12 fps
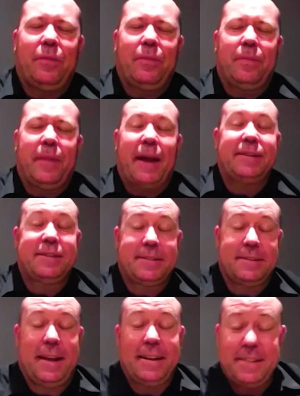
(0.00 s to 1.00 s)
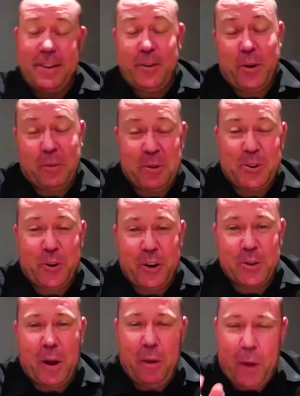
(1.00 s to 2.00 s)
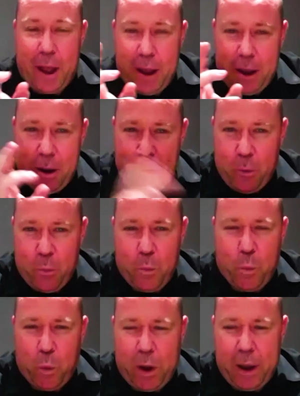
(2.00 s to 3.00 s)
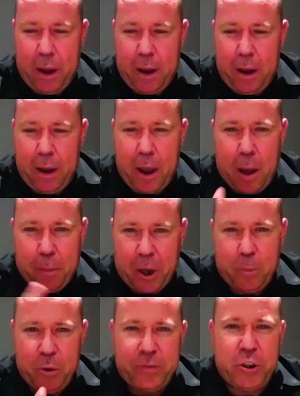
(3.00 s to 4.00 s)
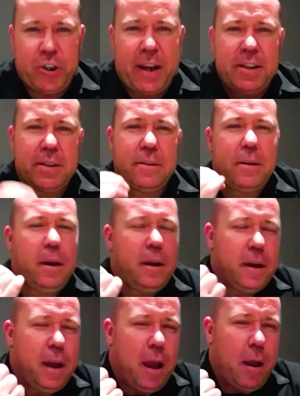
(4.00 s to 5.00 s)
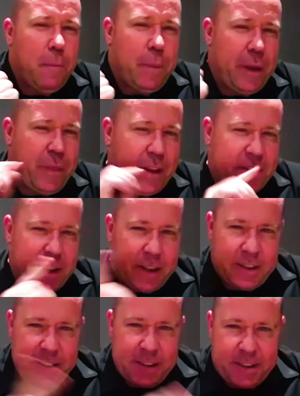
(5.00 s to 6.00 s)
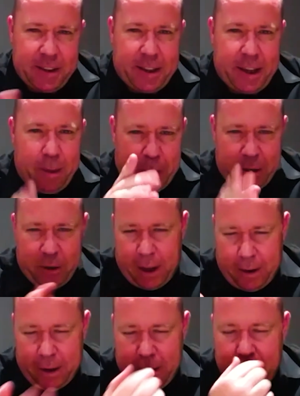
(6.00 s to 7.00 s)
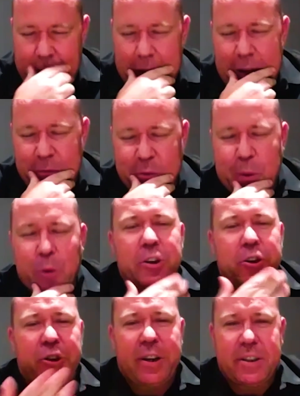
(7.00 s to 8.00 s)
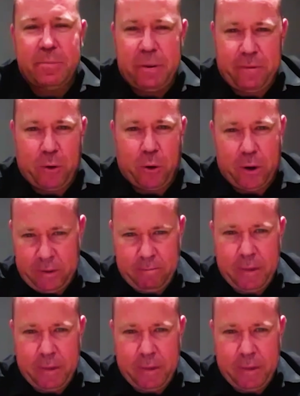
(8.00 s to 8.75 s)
That's an incredible story as well. I'm going to move to Jason, but there's a consistent theme, and I've spoken to Jason before.